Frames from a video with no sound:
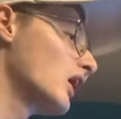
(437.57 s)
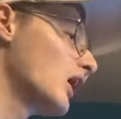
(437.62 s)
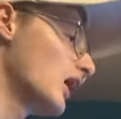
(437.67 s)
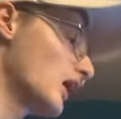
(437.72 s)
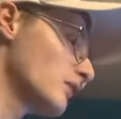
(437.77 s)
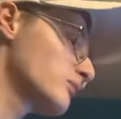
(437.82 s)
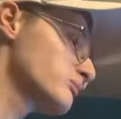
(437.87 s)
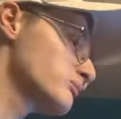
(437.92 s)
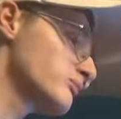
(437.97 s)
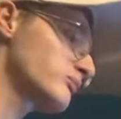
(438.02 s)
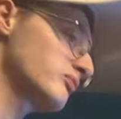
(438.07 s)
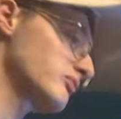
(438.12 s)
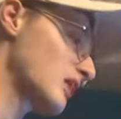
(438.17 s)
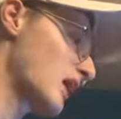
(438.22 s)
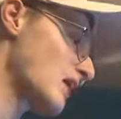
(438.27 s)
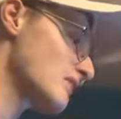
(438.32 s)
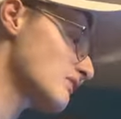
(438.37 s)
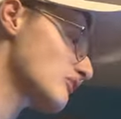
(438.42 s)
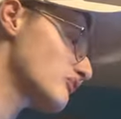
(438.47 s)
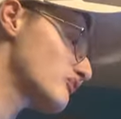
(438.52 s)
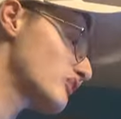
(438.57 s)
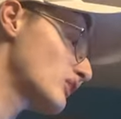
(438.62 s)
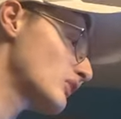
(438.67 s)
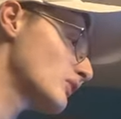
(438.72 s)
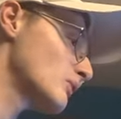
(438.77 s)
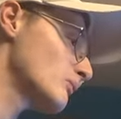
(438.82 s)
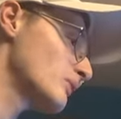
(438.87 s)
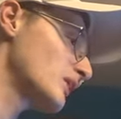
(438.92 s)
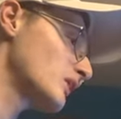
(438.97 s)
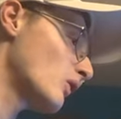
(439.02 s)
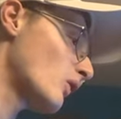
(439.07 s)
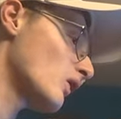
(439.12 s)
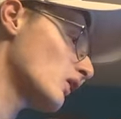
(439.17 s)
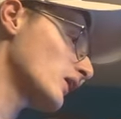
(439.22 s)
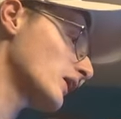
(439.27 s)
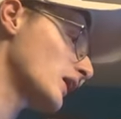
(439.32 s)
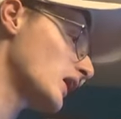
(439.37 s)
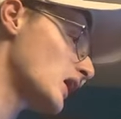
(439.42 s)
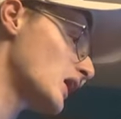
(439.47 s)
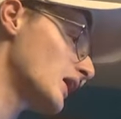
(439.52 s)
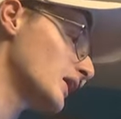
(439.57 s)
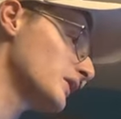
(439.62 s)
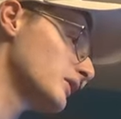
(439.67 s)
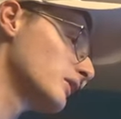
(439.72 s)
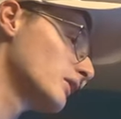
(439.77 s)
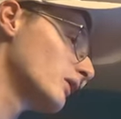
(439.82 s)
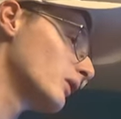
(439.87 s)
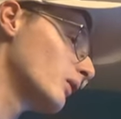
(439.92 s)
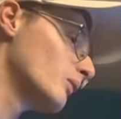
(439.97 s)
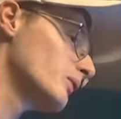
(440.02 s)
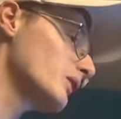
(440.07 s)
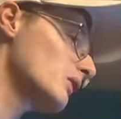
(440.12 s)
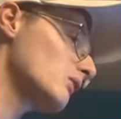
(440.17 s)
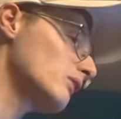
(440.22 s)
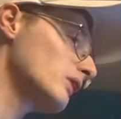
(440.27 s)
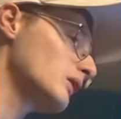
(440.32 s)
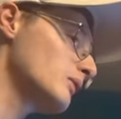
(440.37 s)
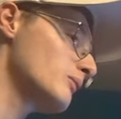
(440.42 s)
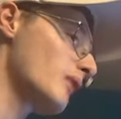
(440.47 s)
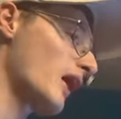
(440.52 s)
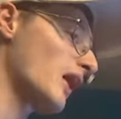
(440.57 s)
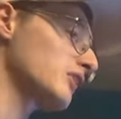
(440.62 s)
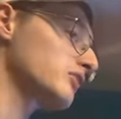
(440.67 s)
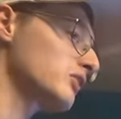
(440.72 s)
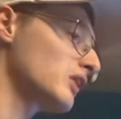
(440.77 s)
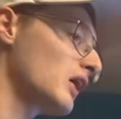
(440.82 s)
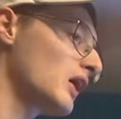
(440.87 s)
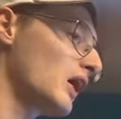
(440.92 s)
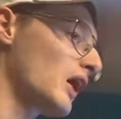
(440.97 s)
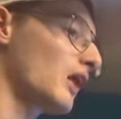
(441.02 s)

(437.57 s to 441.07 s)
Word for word: I have a feeling be Oregon. It'll be a rematch.